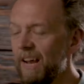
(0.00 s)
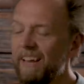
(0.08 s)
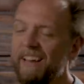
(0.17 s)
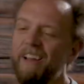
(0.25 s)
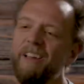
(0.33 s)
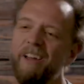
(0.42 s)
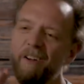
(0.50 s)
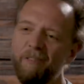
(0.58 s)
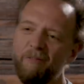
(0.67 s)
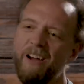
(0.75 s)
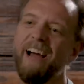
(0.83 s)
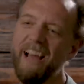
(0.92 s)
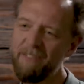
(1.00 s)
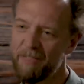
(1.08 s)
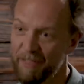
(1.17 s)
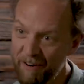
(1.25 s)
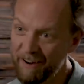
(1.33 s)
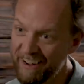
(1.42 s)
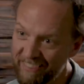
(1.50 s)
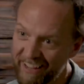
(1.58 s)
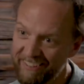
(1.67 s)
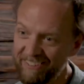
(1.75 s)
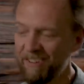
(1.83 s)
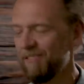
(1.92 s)
And here's my, I have a theory on
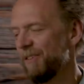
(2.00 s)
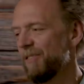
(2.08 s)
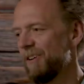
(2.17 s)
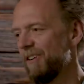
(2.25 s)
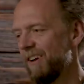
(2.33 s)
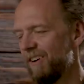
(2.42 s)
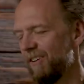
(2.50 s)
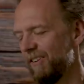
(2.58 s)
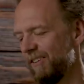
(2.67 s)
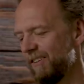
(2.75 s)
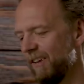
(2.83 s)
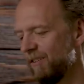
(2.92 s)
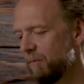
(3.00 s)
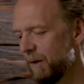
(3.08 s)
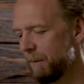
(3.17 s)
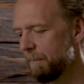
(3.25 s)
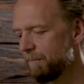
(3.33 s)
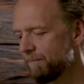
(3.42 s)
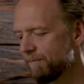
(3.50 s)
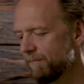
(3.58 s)
that too. I have a theory on all these things, but